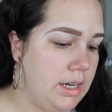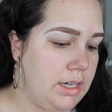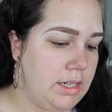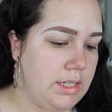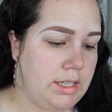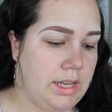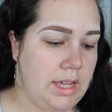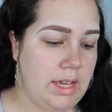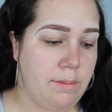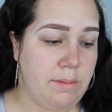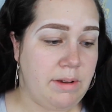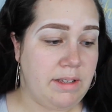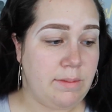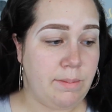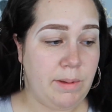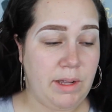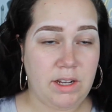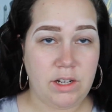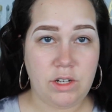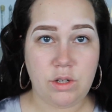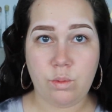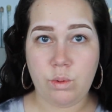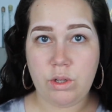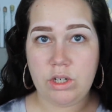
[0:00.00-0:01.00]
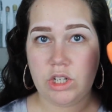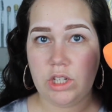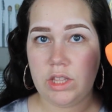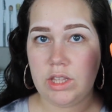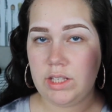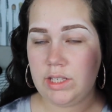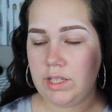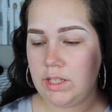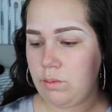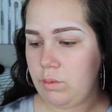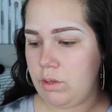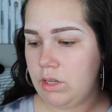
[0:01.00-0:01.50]
I just take my sponge, which
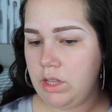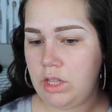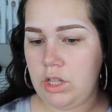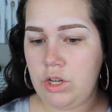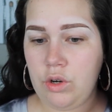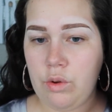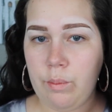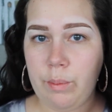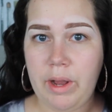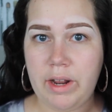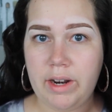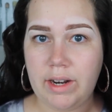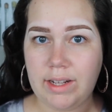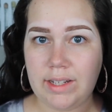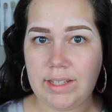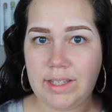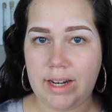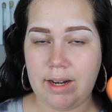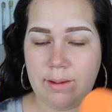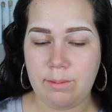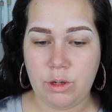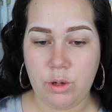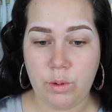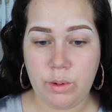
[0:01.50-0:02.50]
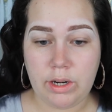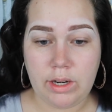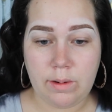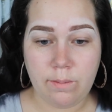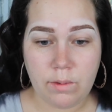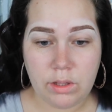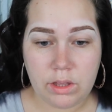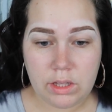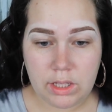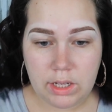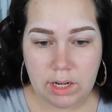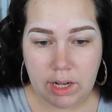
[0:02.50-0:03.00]
this is one of the new products that I'm going in
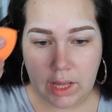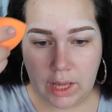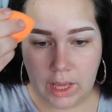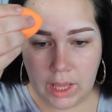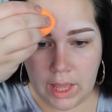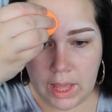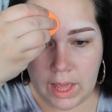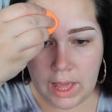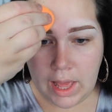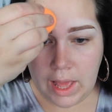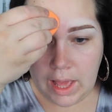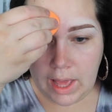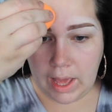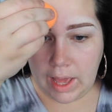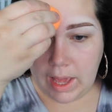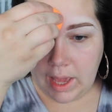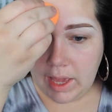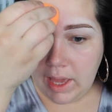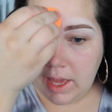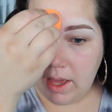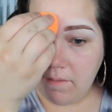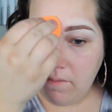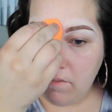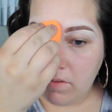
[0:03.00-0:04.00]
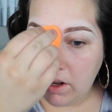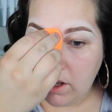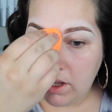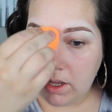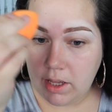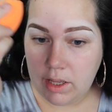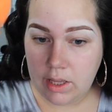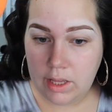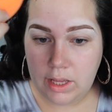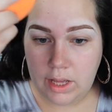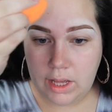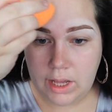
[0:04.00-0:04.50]
with today. I have
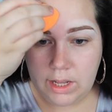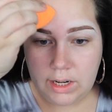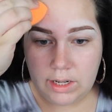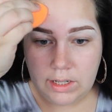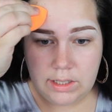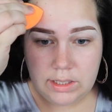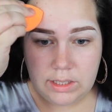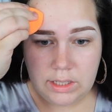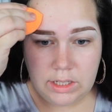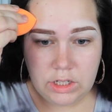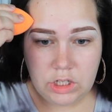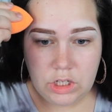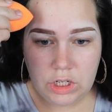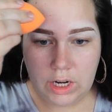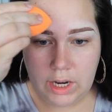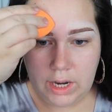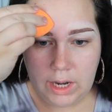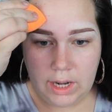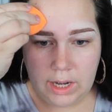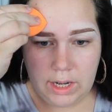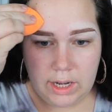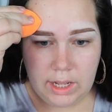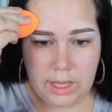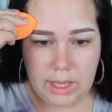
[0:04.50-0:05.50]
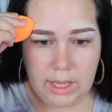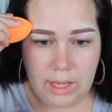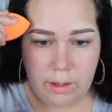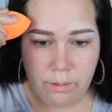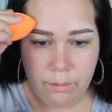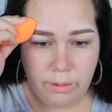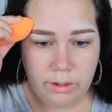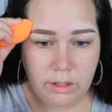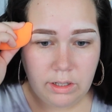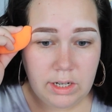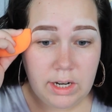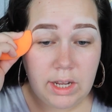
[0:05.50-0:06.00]
not honestly tried a
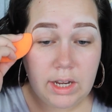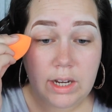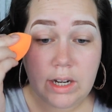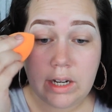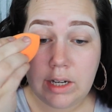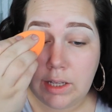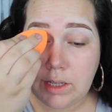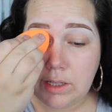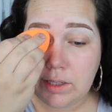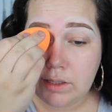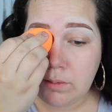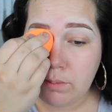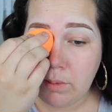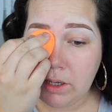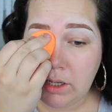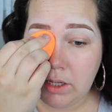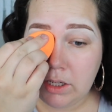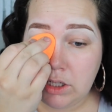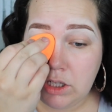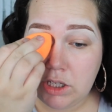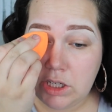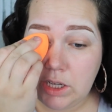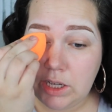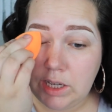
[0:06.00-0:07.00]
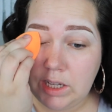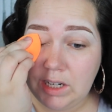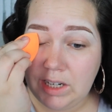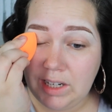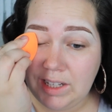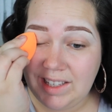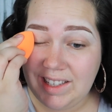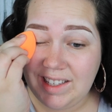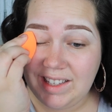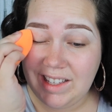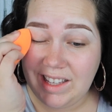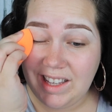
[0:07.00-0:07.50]
Real Technique sponge in
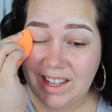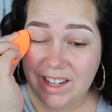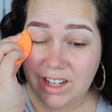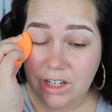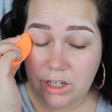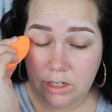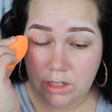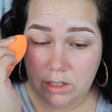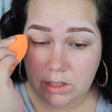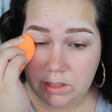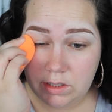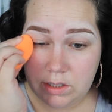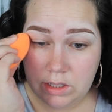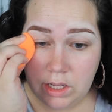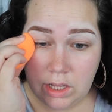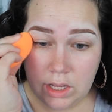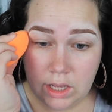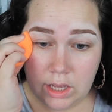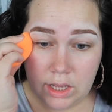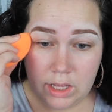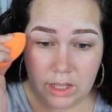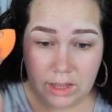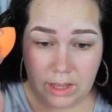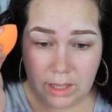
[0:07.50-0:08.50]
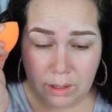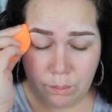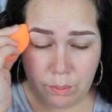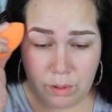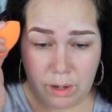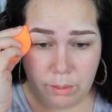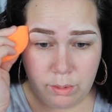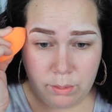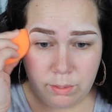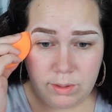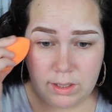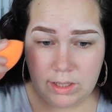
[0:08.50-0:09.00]
years, like
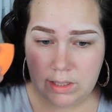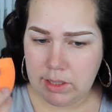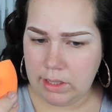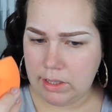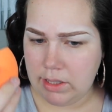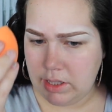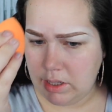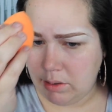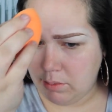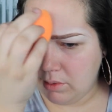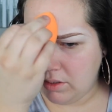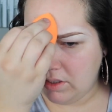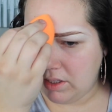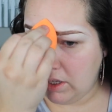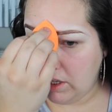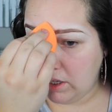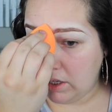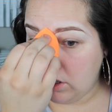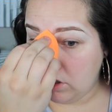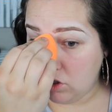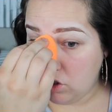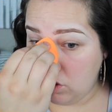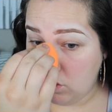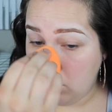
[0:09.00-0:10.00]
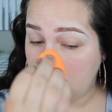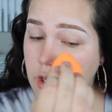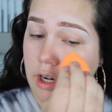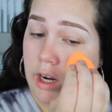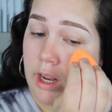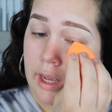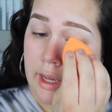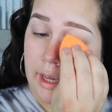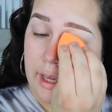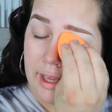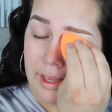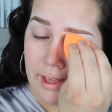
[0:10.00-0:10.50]
probably since I was like in junior
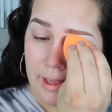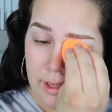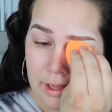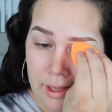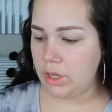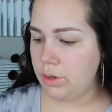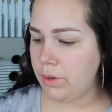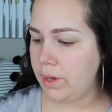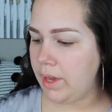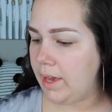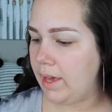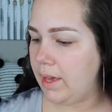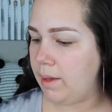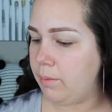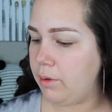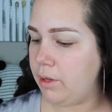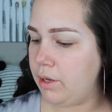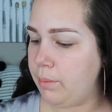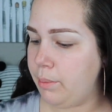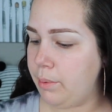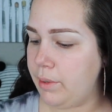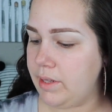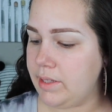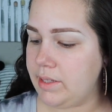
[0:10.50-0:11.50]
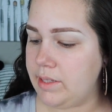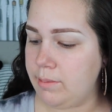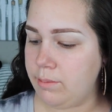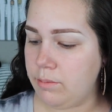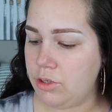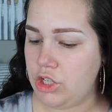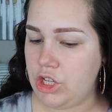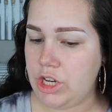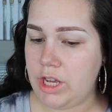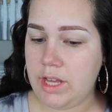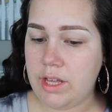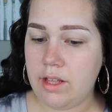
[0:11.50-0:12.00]
high. Okay, I'm gonna put
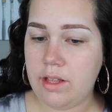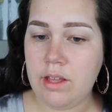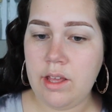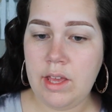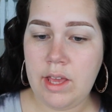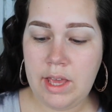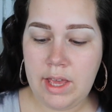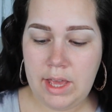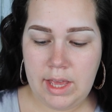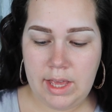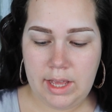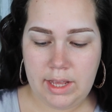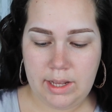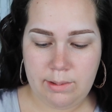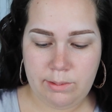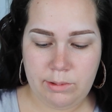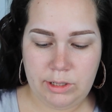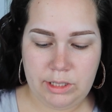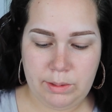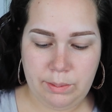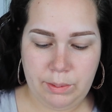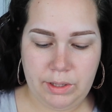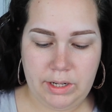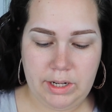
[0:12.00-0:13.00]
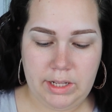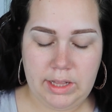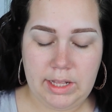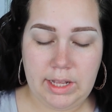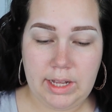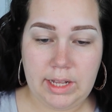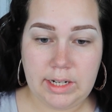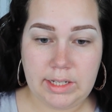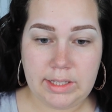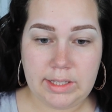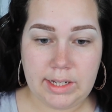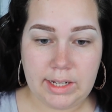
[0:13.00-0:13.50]
some gel. I'm just putting the
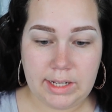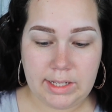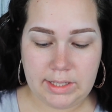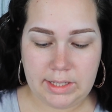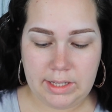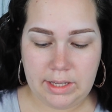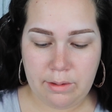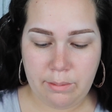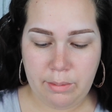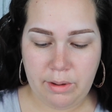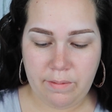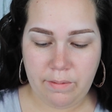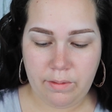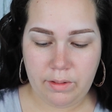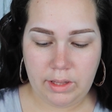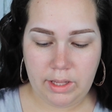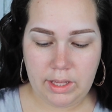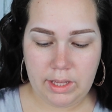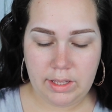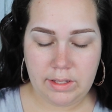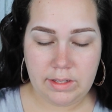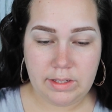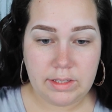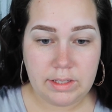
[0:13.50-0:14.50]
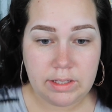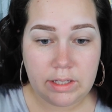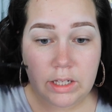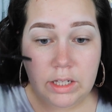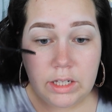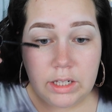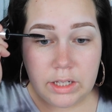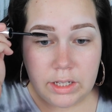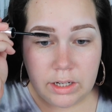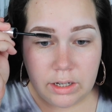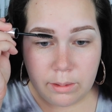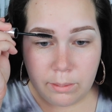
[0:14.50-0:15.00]
Anastasia Beverly Hills
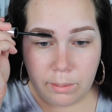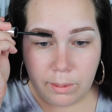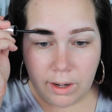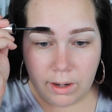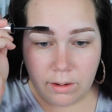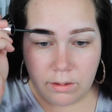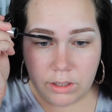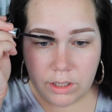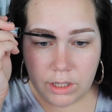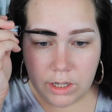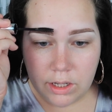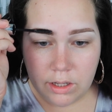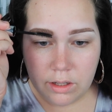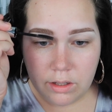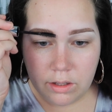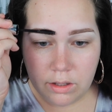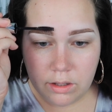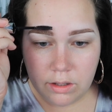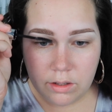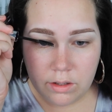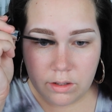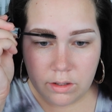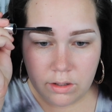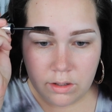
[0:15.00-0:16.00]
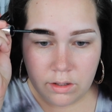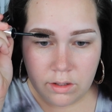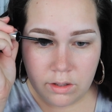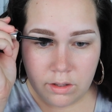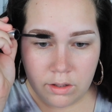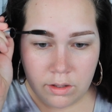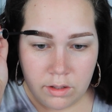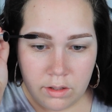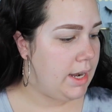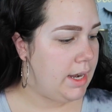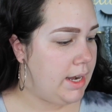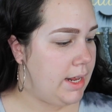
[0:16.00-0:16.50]
Clear Brow Gel.
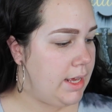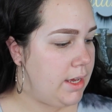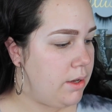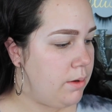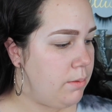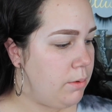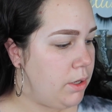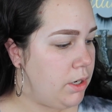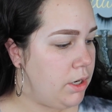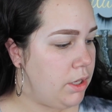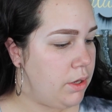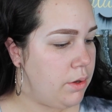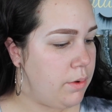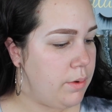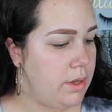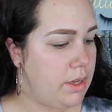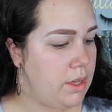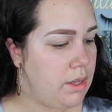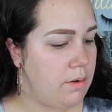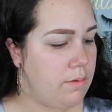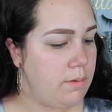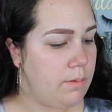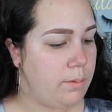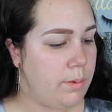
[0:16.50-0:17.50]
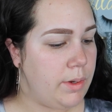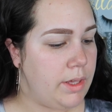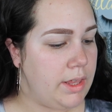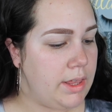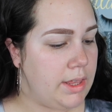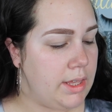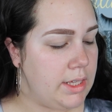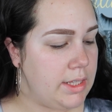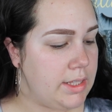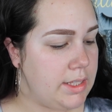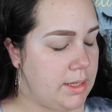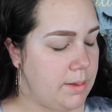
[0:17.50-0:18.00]
Now I'm gonna go in
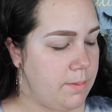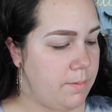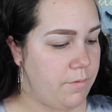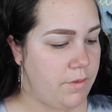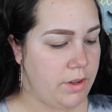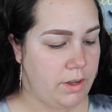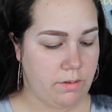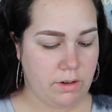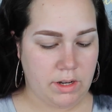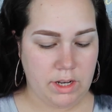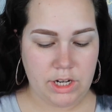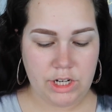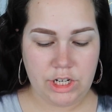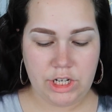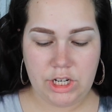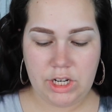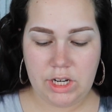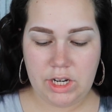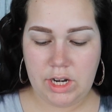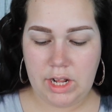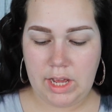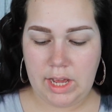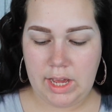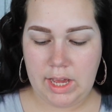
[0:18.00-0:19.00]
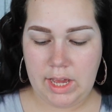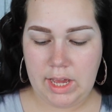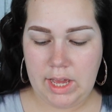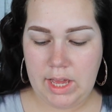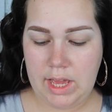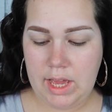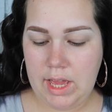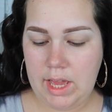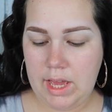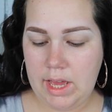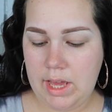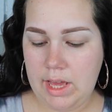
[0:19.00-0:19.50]
with some foundation.
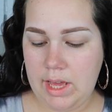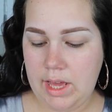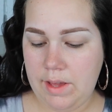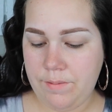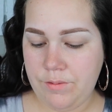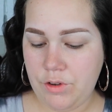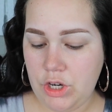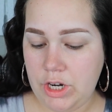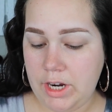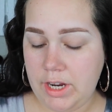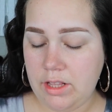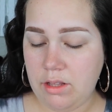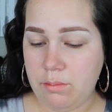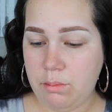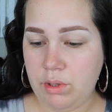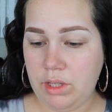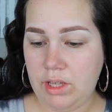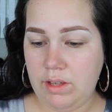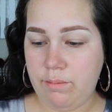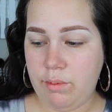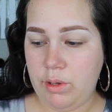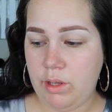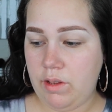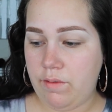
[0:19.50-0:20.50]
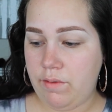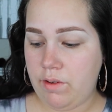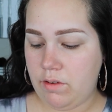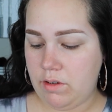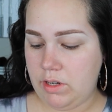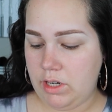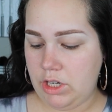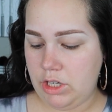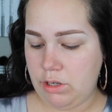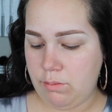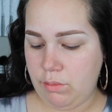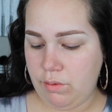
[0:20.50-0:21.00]
I have tried the Believe Beauty
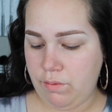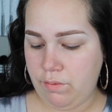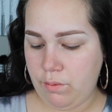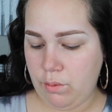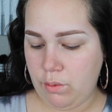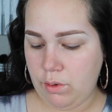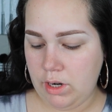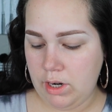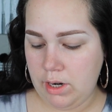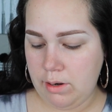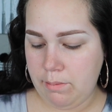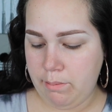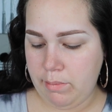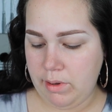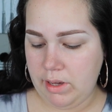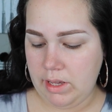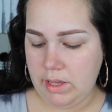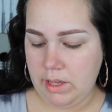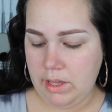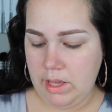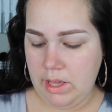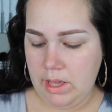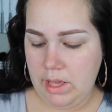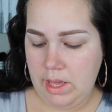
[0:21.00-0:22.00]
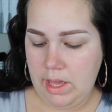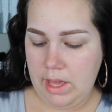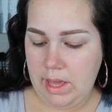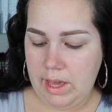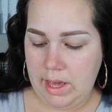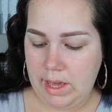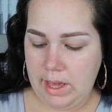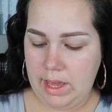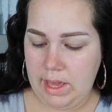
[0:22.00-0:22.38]
foundation before, but I